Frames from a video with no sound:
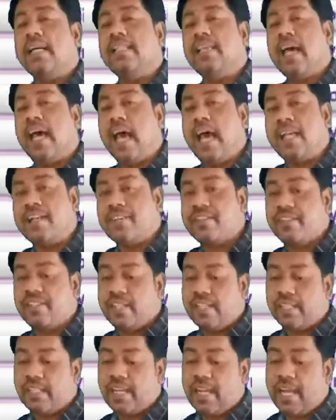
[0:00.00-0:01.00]
and the
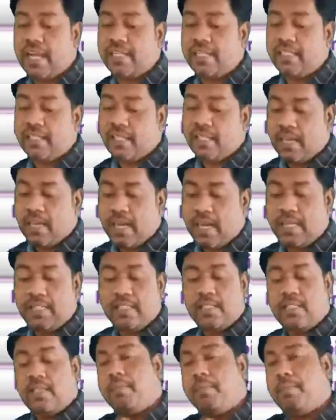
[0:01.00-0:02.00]
adrenal gland, and
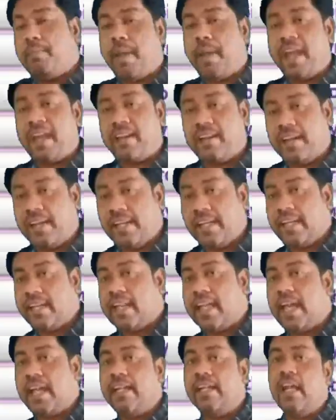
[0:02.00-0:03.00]
the pancreatic
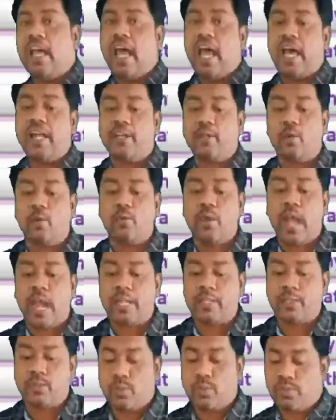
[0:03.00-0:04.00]
gland, and
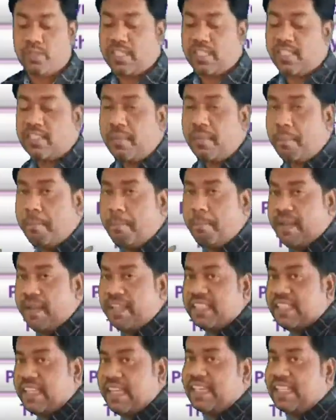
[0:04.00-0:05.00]
gonad. So this is the
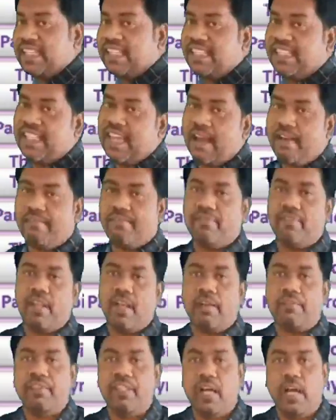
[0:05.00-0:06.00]
best example
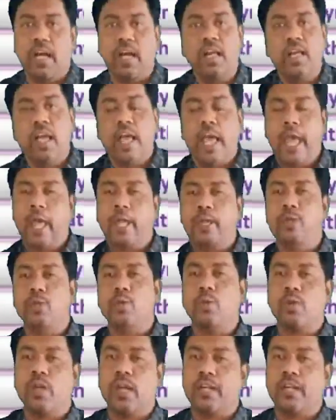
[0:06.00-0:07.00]
of the
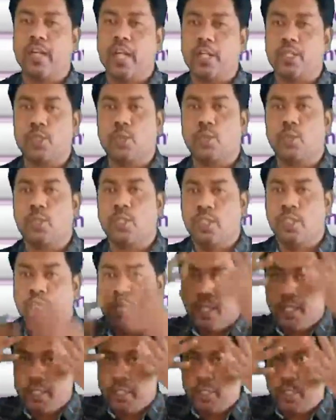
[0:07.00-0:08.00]
endocrine gland. So
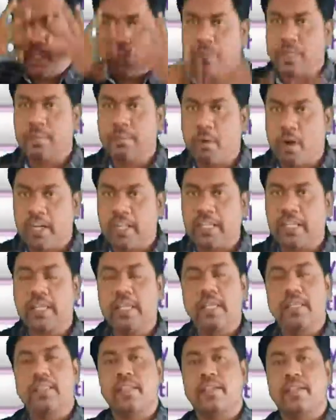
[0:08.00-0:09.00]
in the human
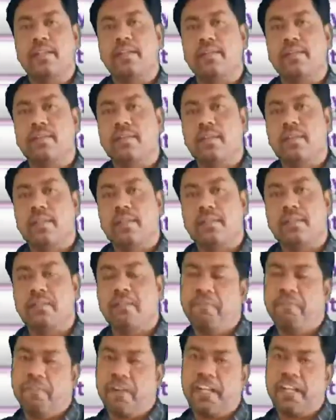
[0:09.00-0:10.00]
body there are
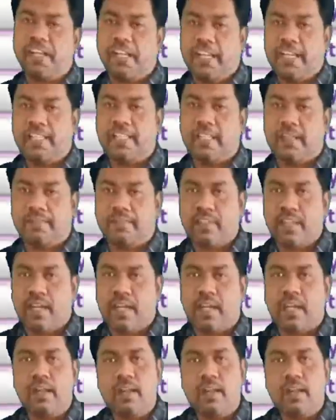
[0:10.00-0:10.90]
different kinds of the